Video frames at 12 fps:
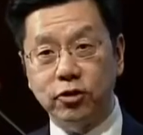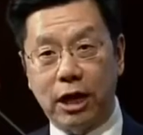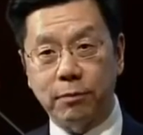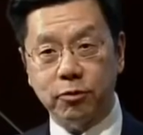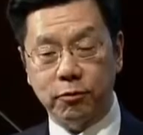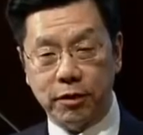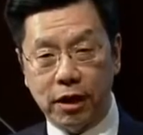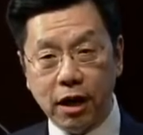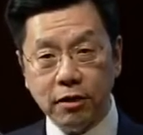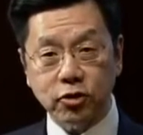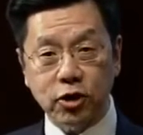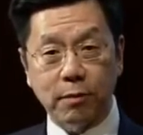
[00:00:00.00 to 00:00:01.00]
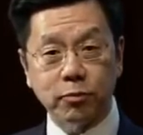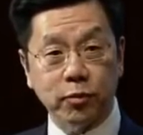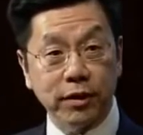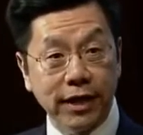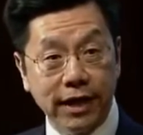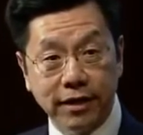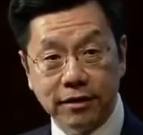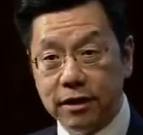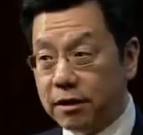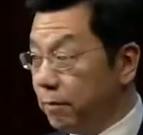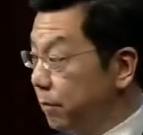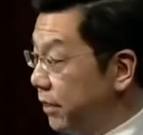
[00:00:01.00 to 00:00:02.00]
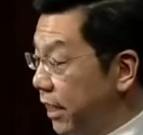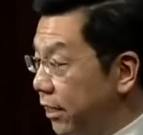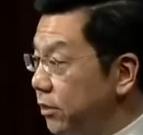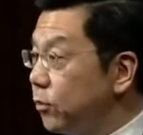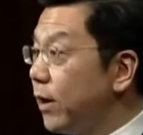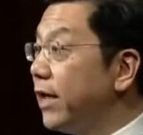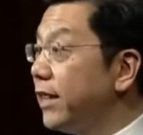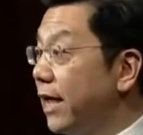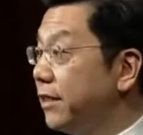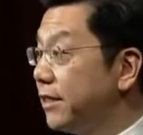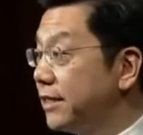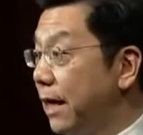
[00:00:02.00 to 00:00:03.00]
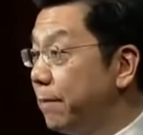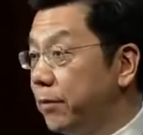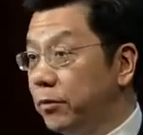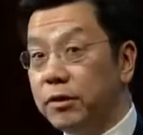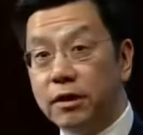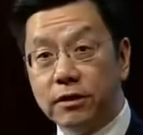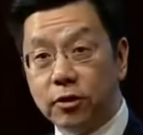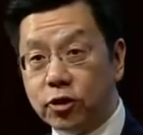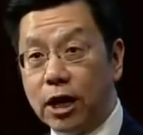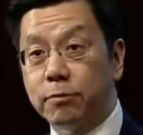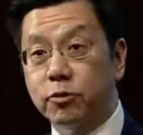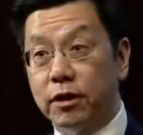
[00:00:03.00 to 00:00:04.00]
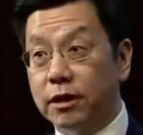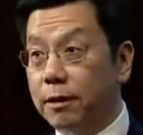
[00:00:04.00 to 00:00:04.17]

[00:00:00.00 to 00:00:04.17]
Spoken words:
jobs were lost, jobs were gained. But on the right-hand example, the jobs are